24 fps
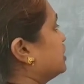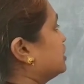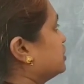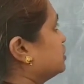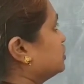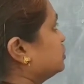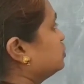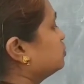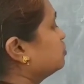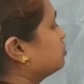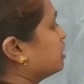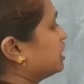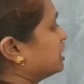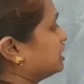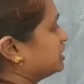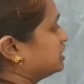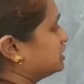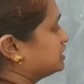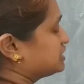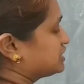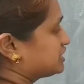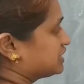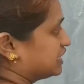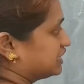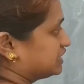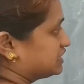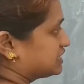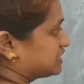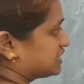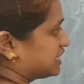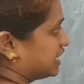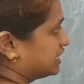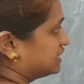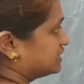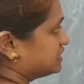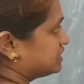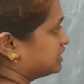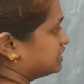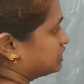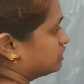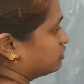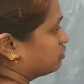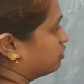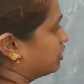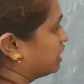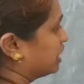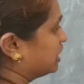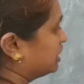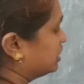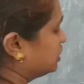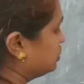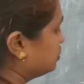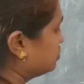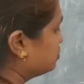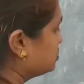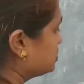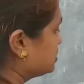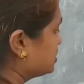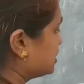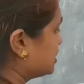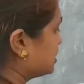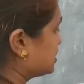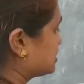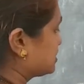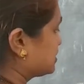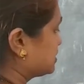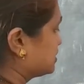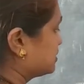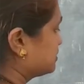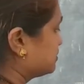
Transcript: 200s gets cancelled, 126.